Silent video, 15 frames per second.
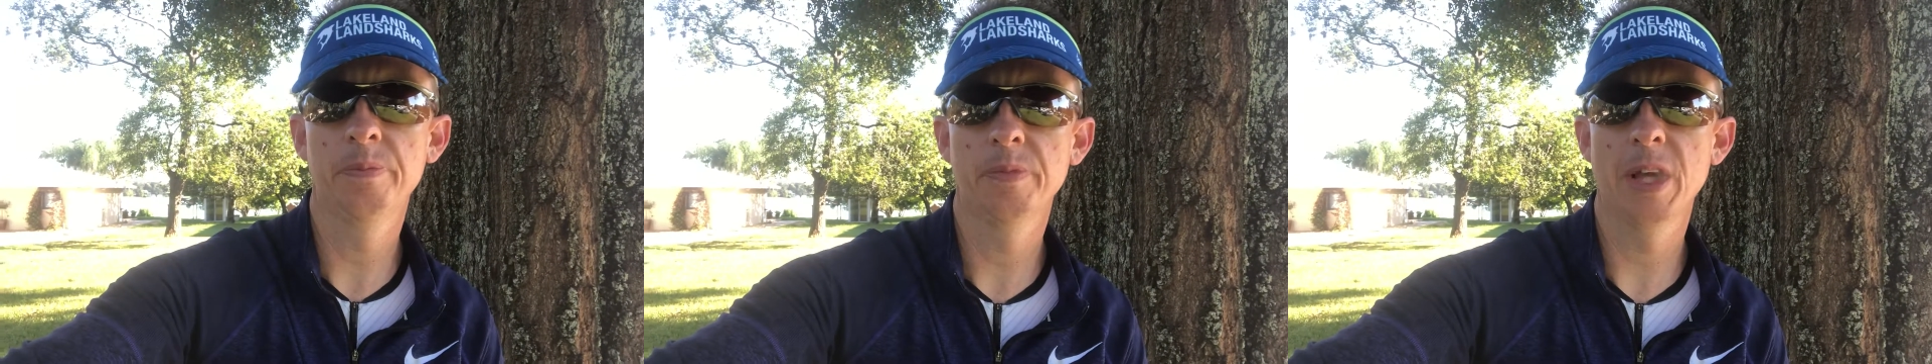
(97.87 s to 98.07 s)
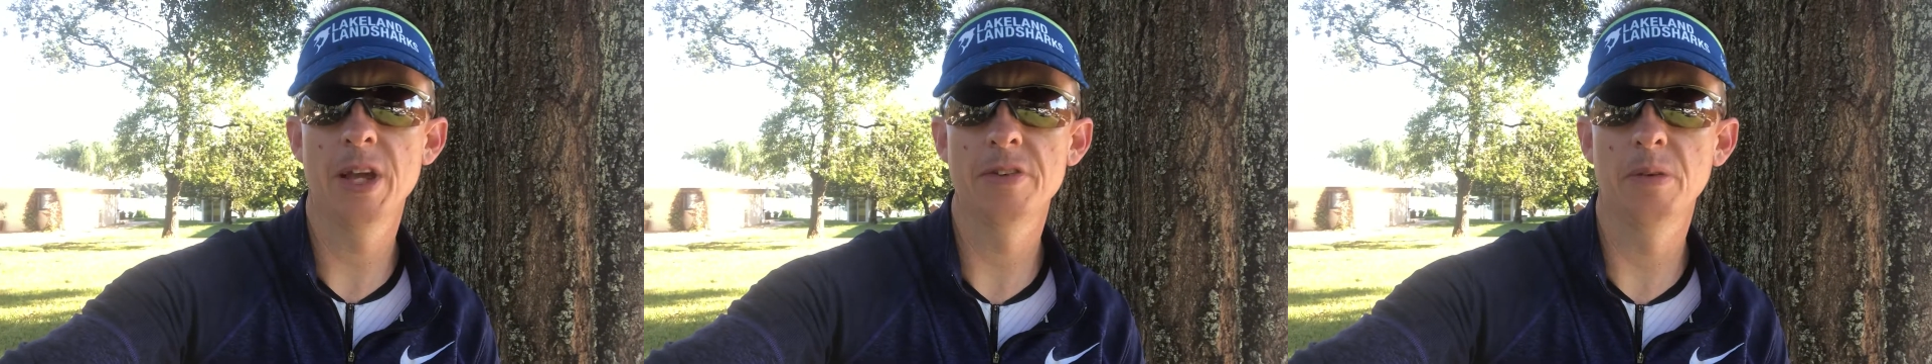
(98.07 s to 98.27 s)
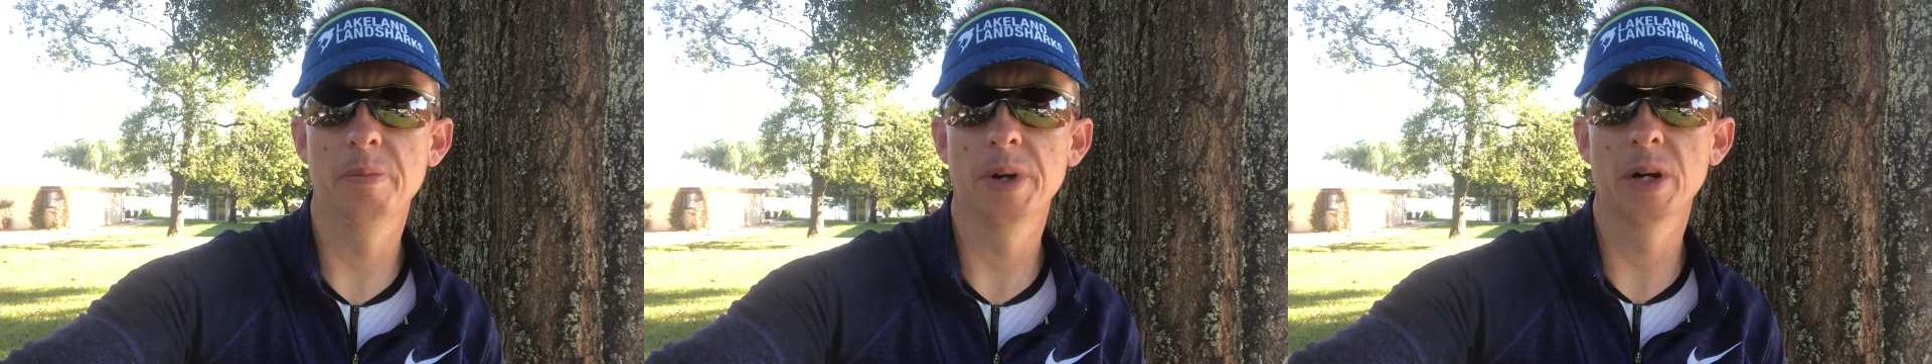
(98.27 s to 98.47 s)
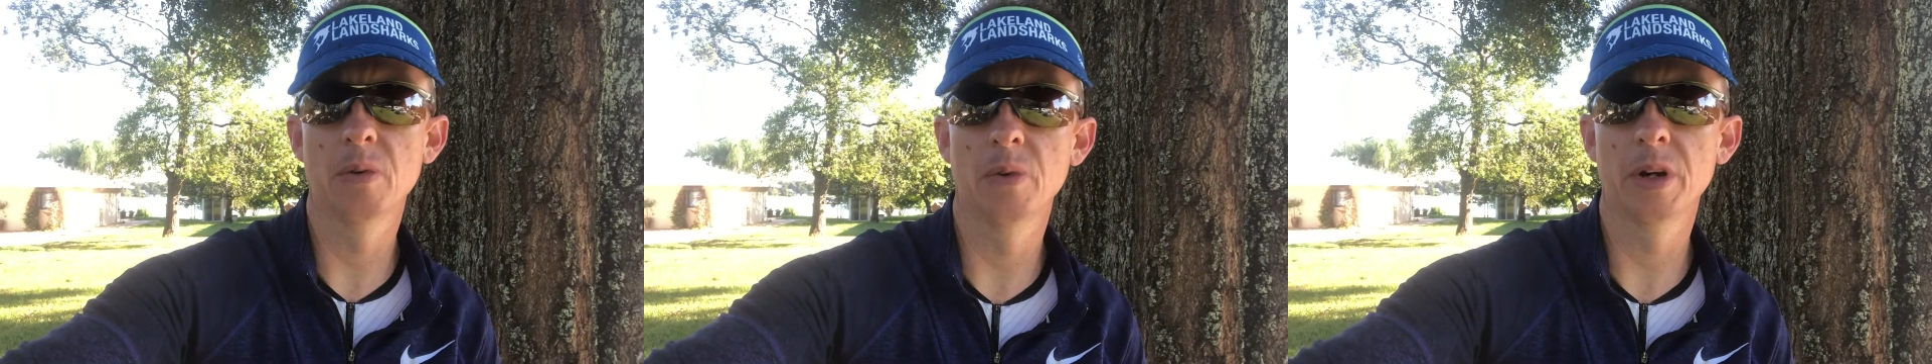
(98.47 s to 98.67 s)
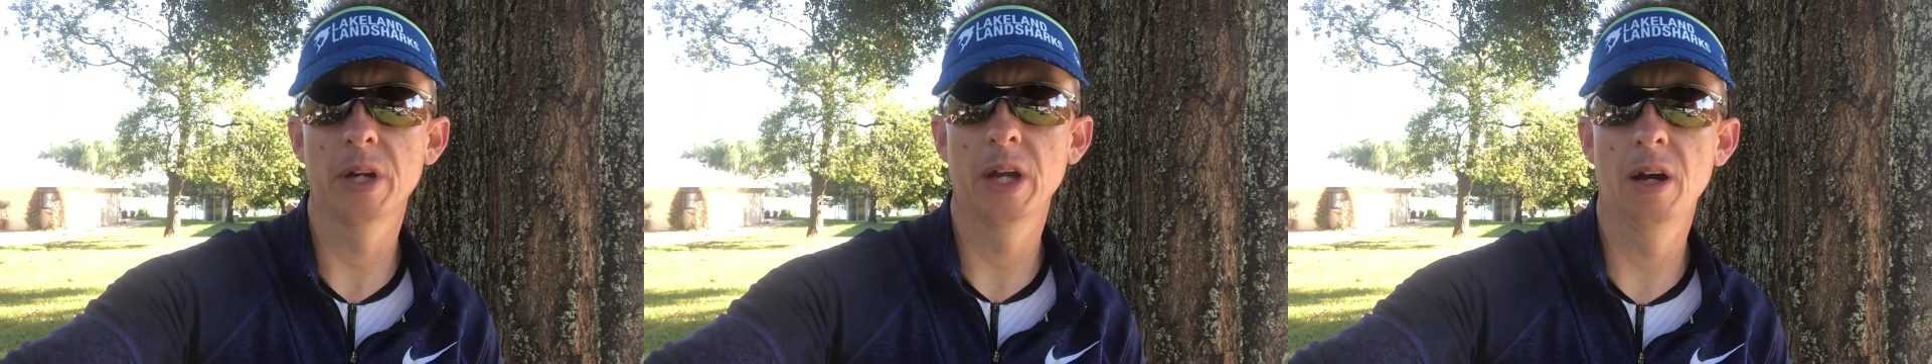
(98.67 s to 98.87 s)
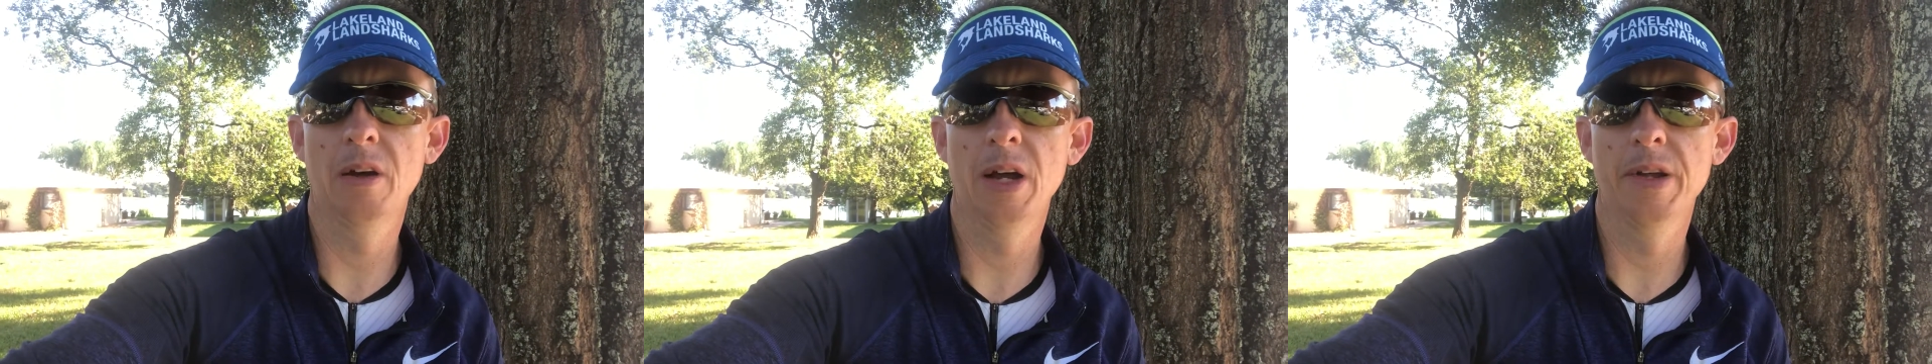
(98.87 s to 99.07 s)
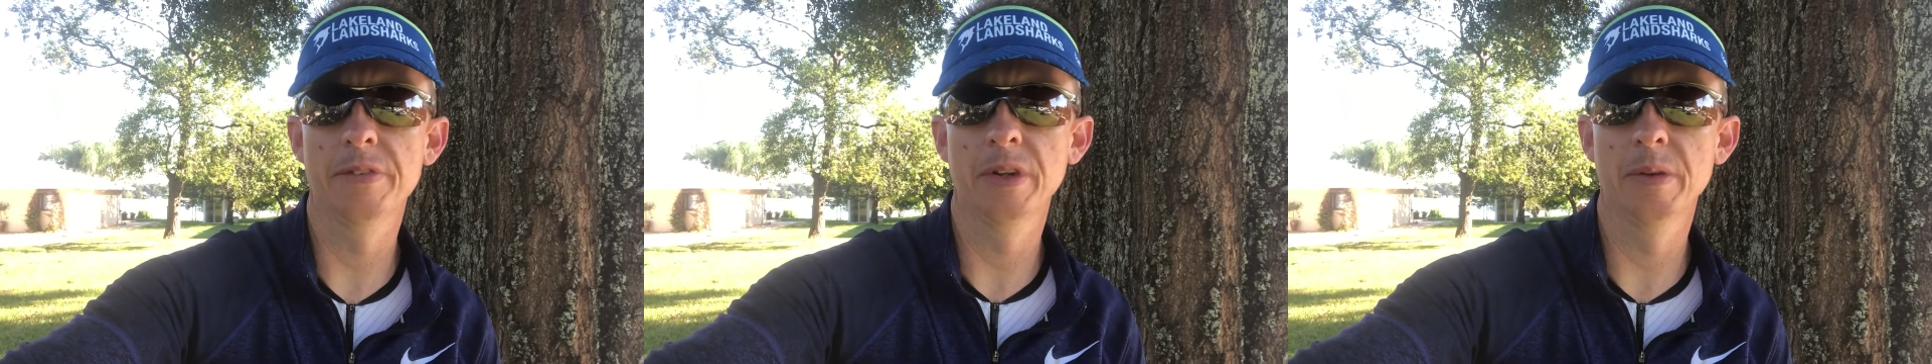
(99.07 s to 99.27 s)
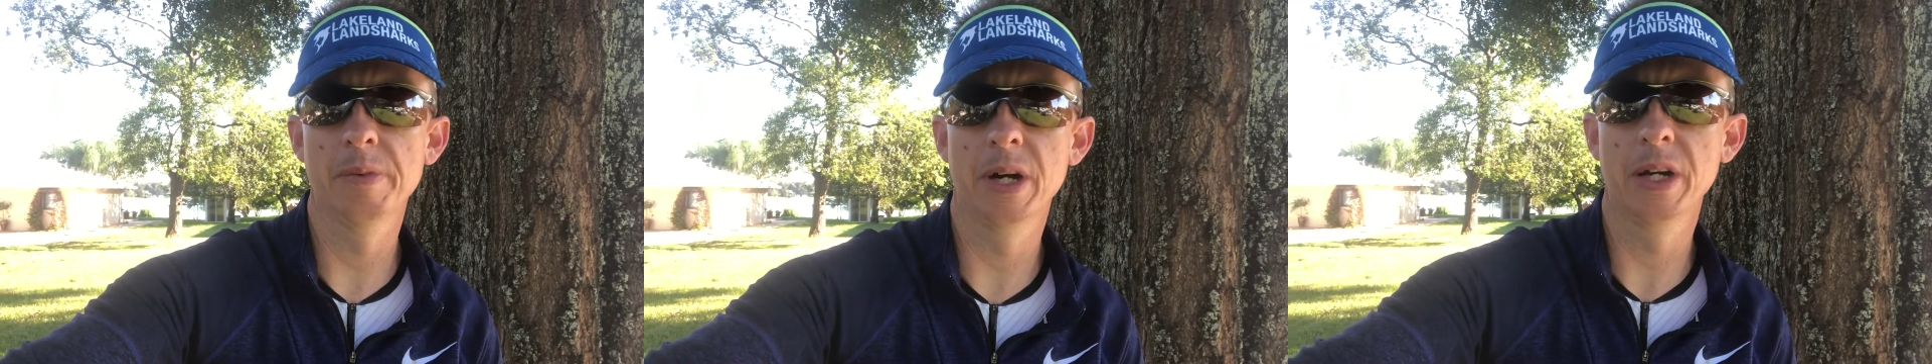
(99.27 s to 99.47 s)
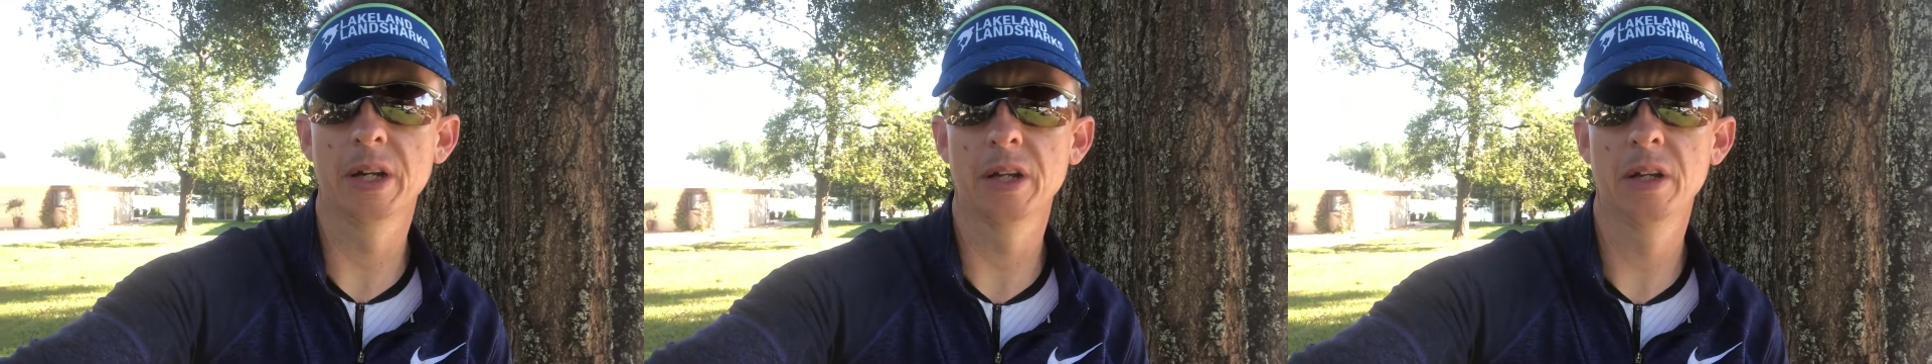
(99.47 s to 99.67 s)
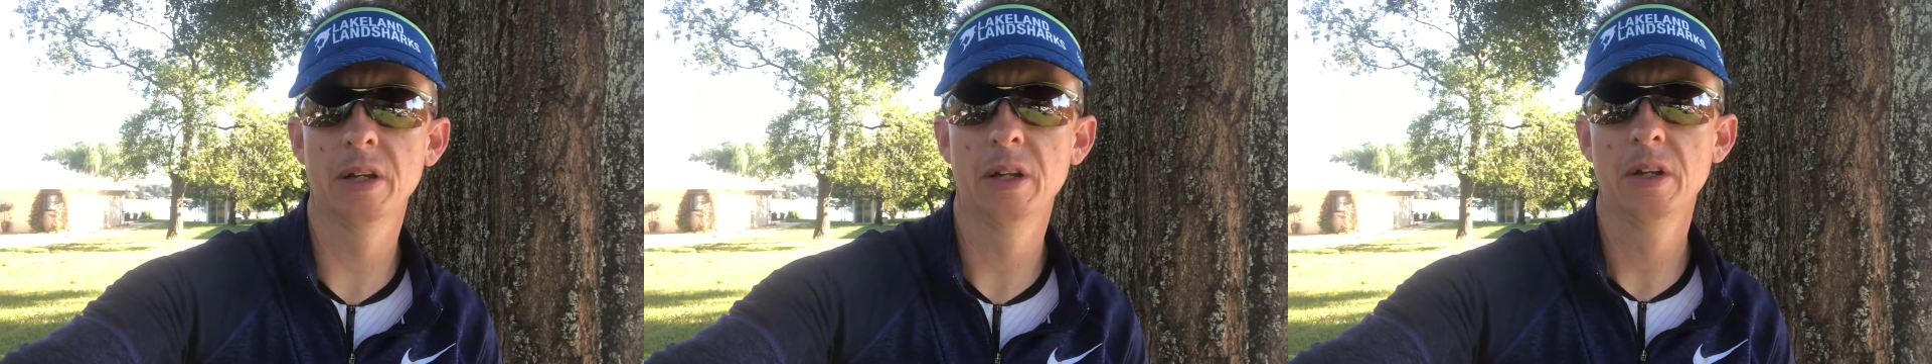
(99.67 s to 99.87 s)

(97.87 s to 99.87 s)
as a brick workout after the bike.